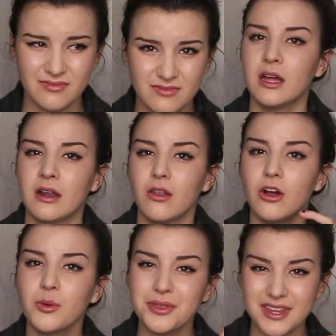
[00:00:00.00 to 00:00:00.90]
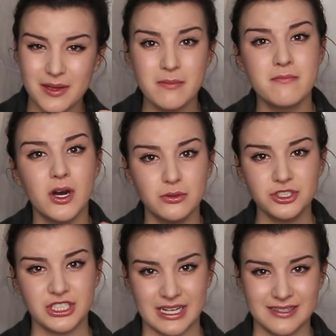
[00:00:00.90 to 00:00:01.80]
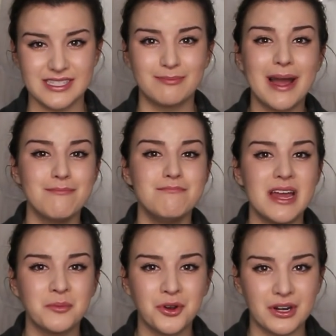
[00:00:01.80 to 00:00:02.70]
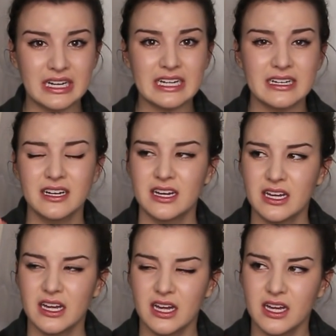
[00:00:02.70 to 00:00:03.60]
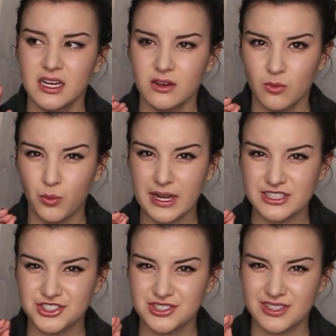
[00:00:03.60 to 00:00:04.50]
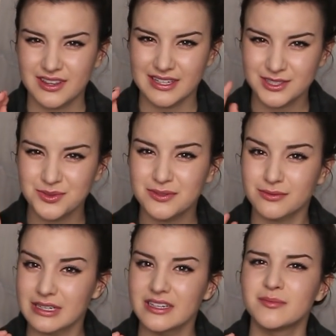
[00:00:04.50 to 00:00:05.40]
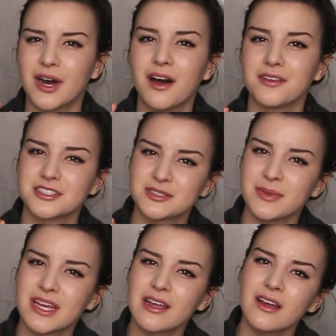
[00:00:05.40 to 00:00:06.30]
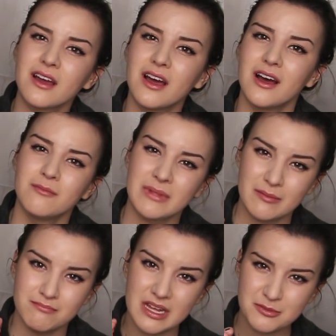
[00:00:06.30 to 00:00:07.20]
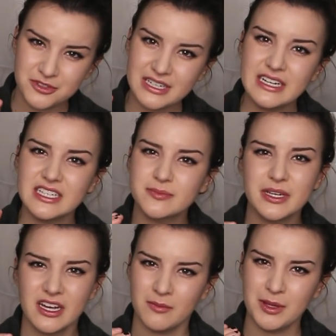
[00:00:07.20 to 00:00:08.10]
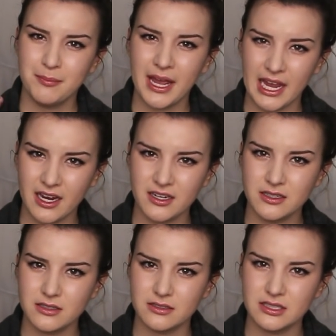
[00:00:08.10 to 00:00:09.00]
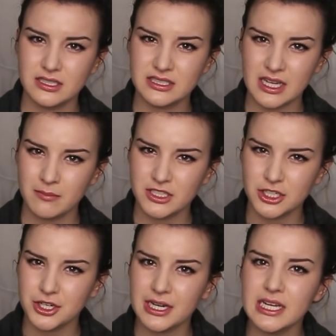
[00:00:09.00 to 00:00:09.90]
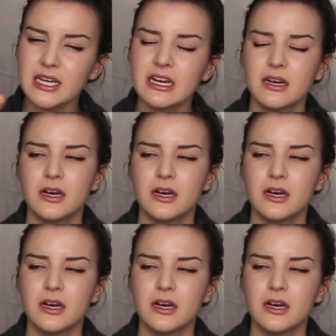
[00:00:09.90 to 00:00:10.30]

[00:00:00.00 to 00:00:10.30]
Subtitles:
And along with the emotions, my memory, which this one really bothers me, my memory has become impaired to some degree.